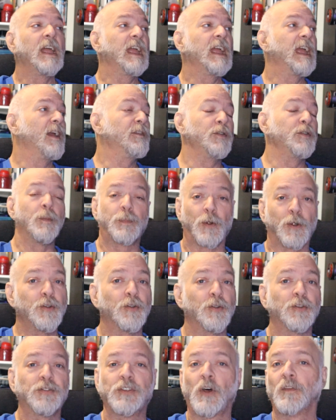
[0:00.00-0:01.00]
If you burn
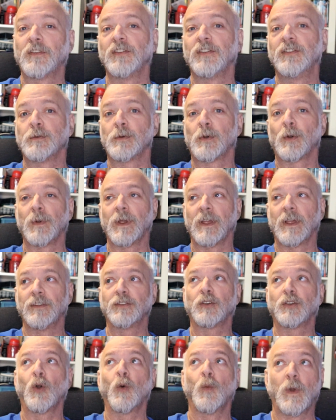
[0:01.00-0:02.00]
yourself to 0
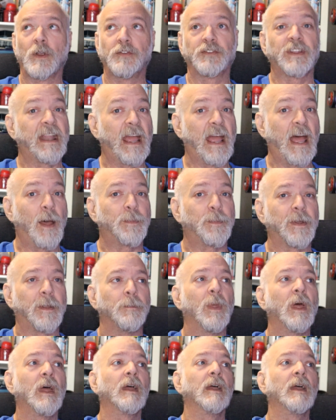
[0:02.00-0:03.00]
risk, which can
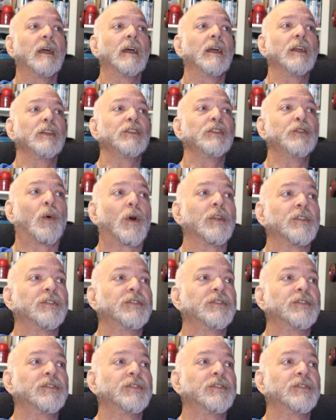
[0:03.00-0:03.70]
happen, you are